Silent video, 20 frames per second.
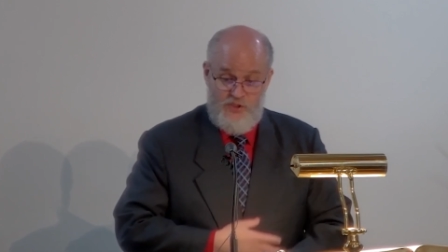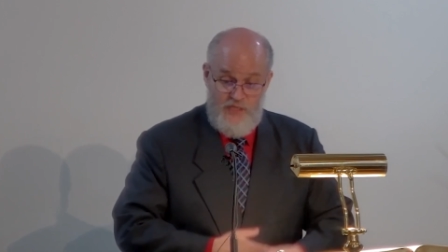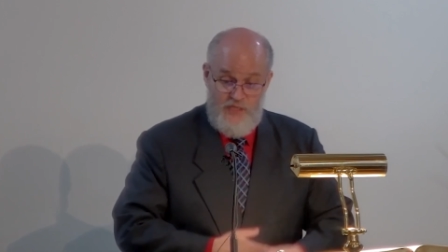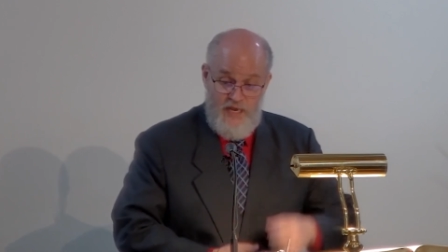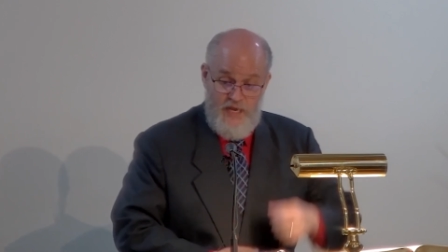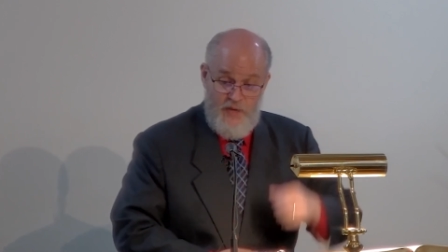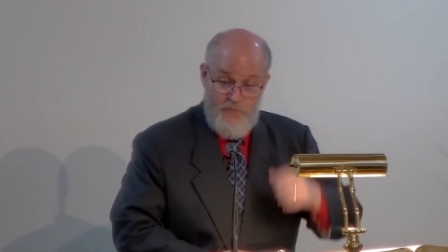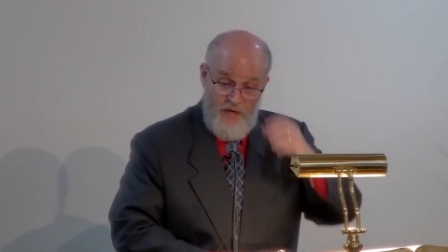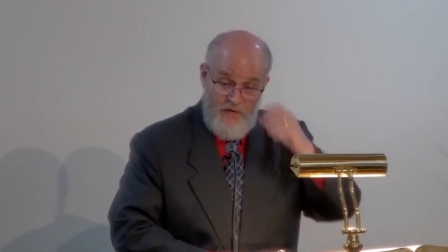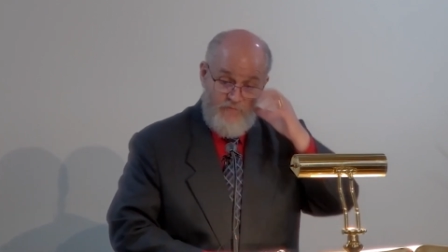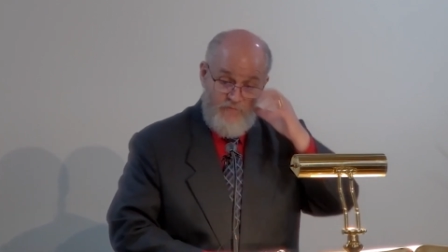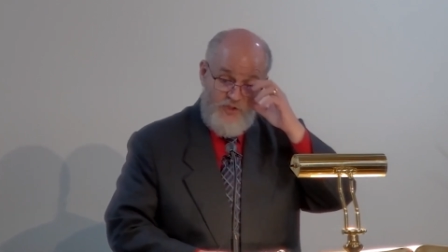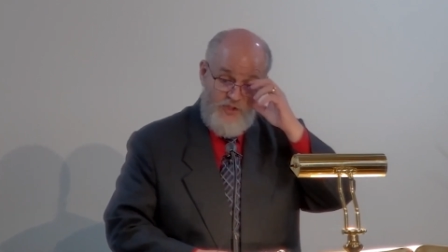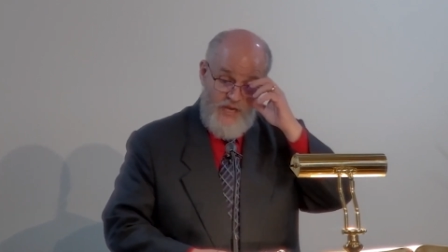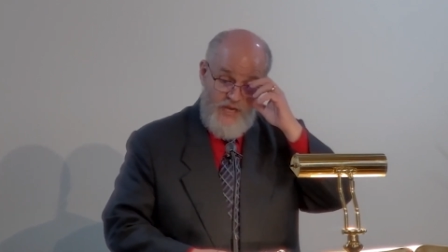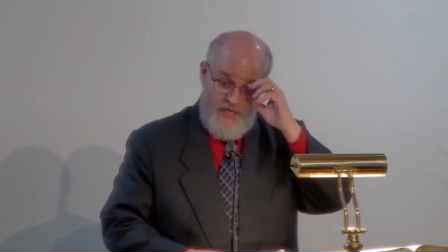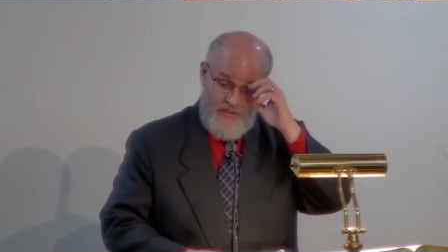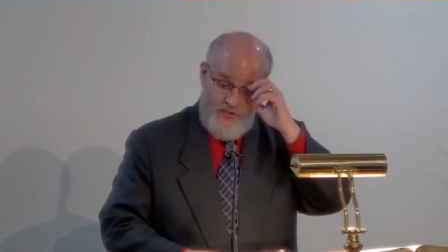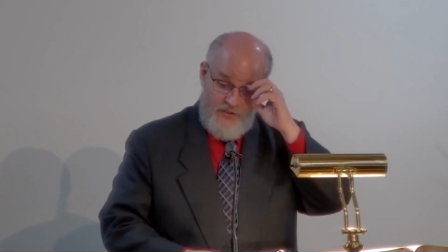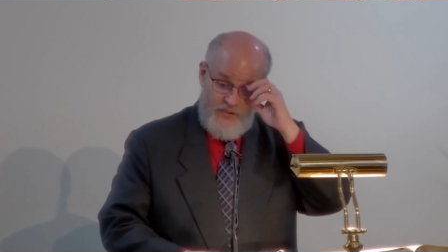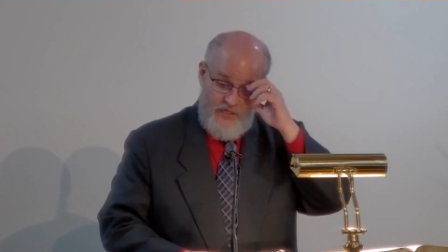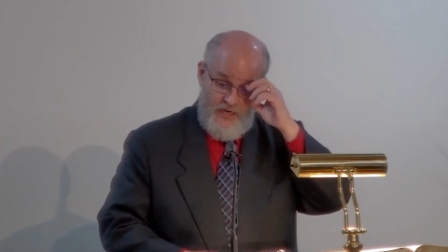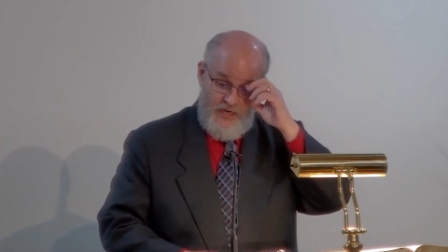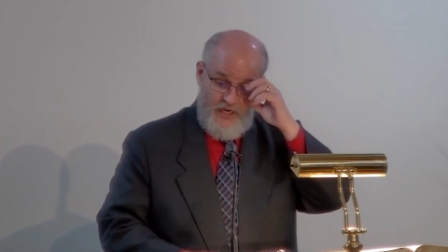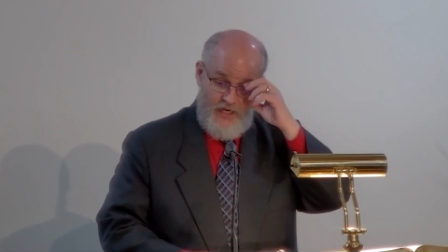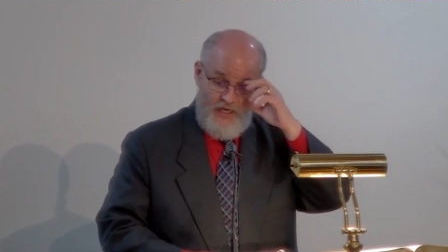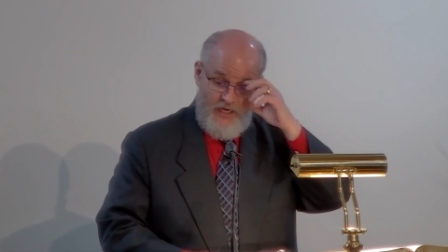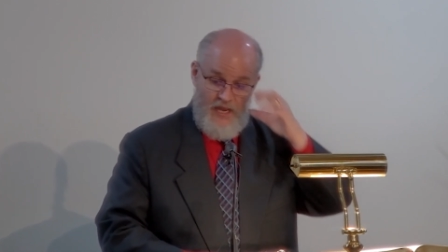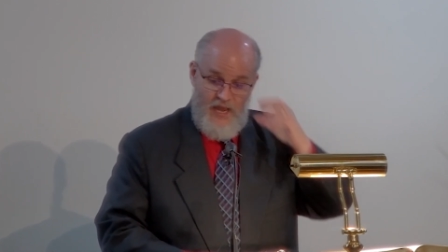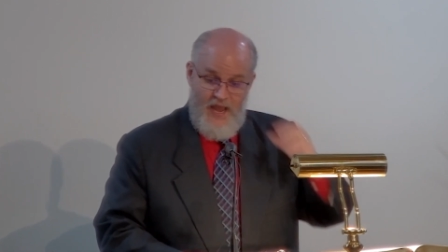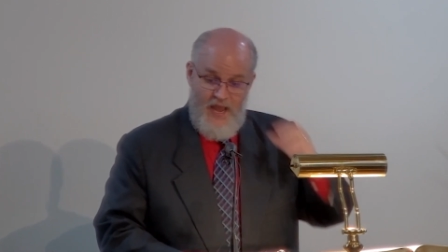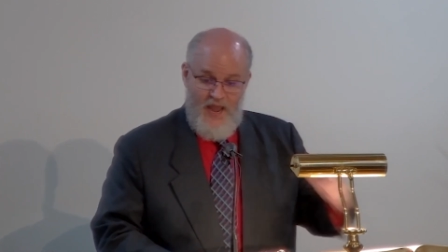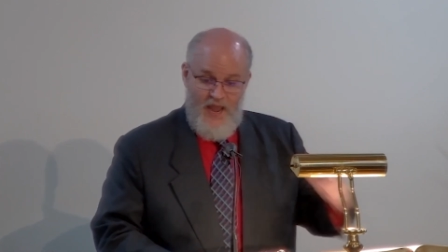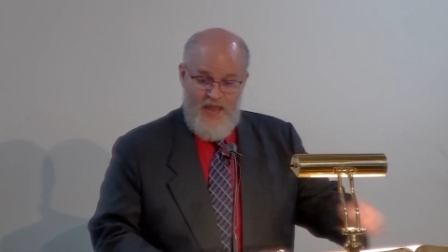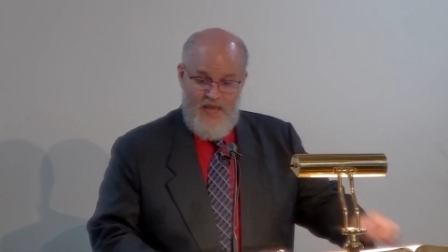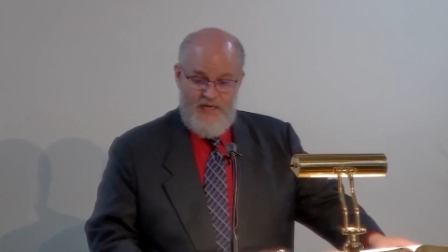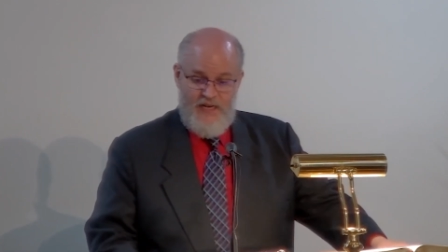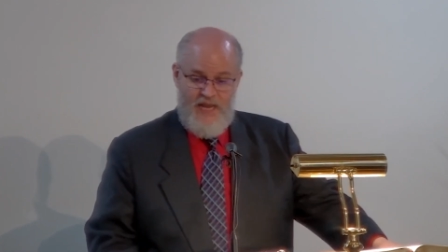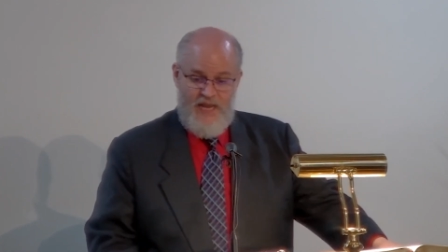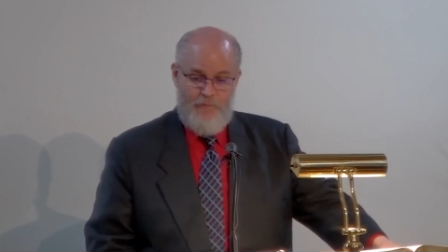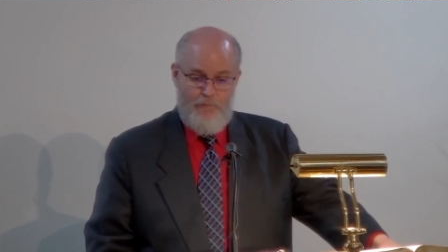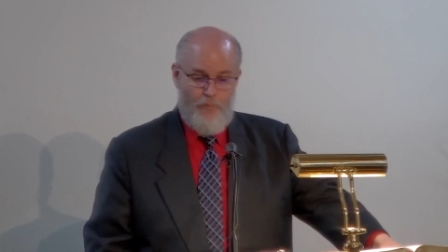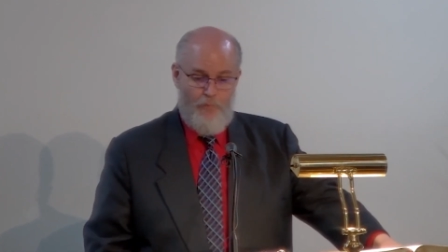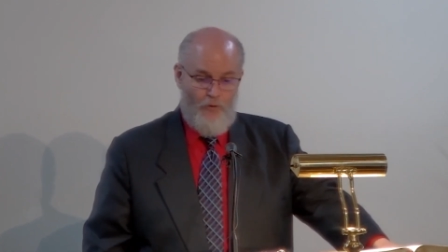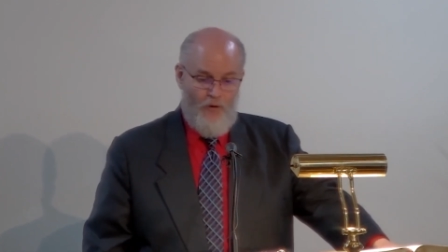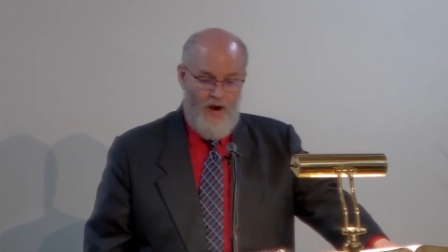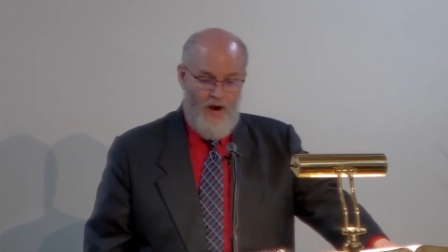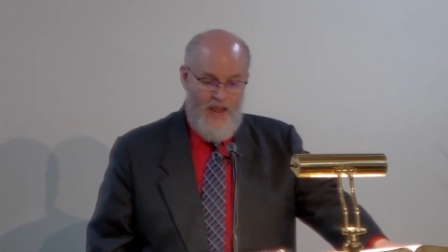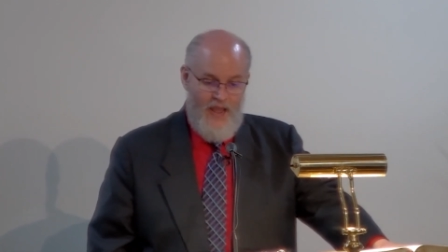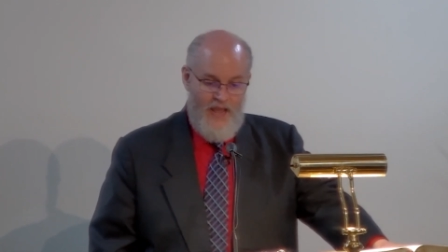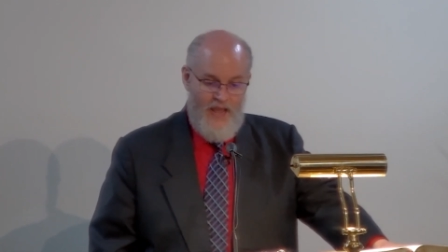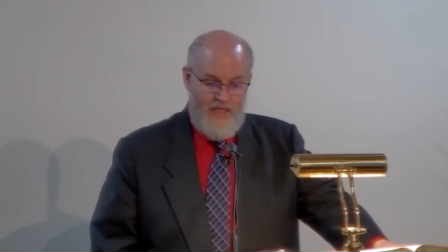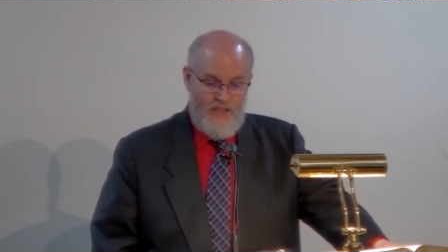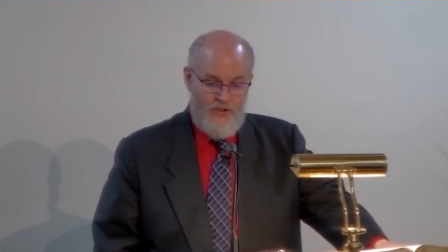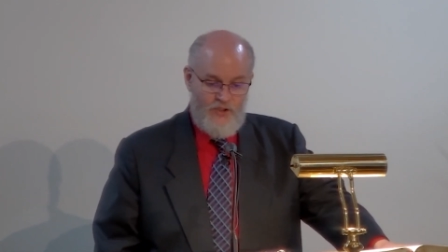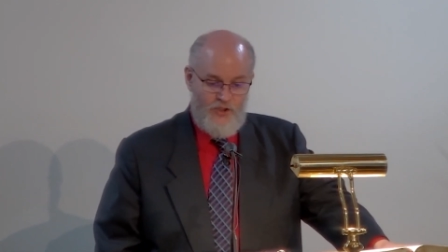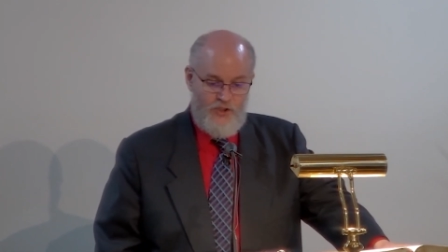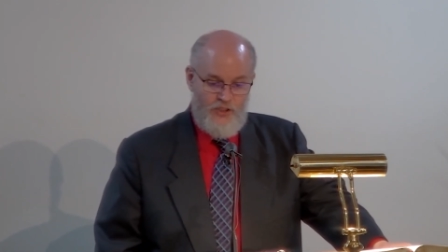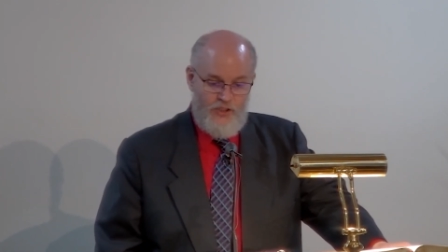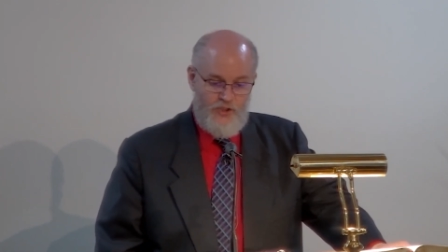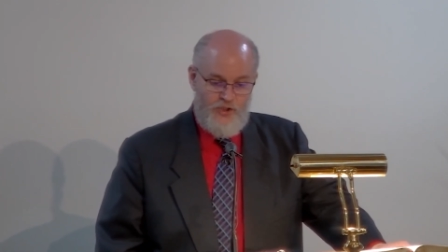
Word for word: stem of Jesse, and a branch